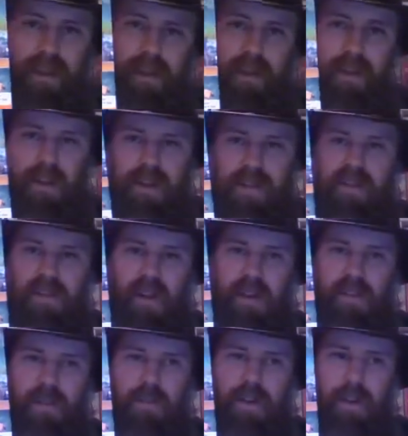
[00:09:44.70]
You can
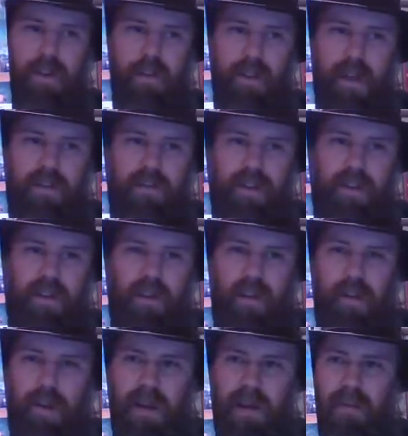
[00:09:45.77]
start to feel the budget a little
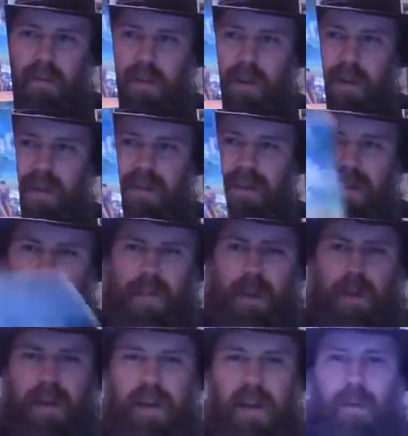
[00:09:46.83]
bit, but
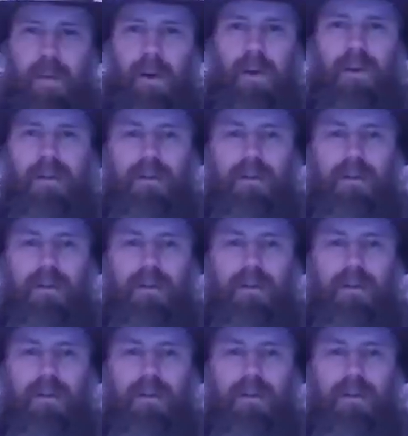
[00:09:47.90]
Burt Gummer,